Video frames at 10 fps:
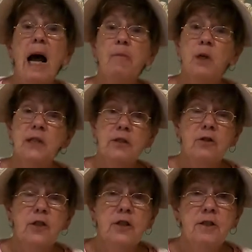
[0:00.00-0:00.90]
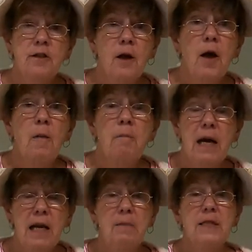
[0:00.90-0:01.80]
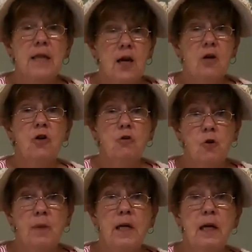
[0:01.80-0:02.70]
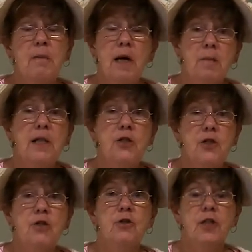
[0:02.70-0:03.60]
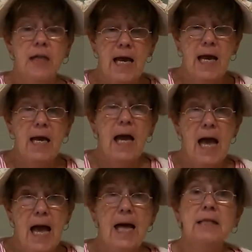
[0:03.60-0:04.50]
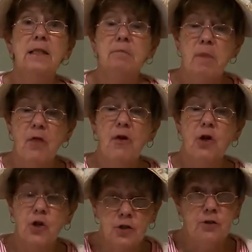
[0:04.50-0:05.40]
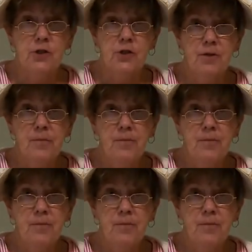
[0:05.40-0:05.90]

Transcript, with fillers: Hi, boys and girls. My name is Karen Kolbe, and I'm coming to you today as Mother Goose.